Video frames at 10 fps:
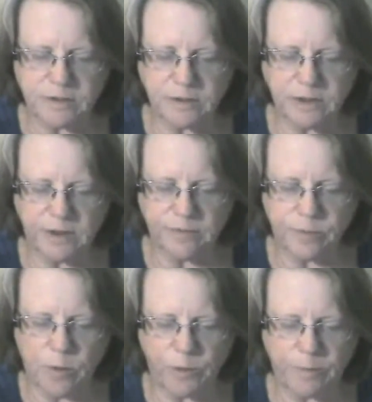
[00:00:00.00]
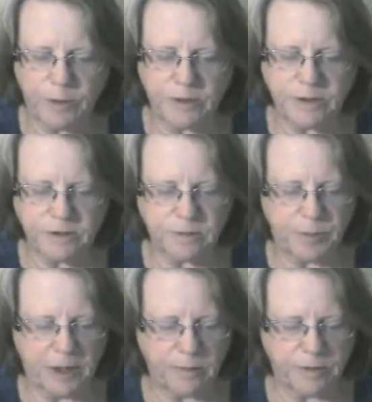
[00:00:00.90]
to live while we
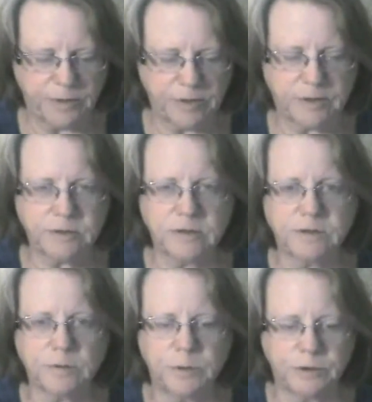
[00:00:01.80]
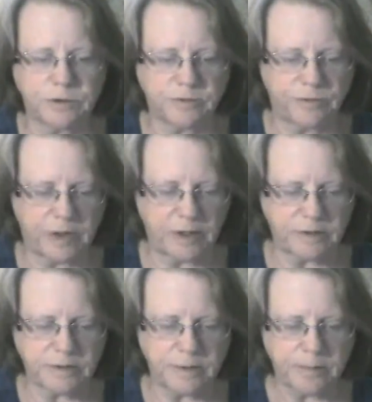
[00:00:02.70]
participate within this distribution phase.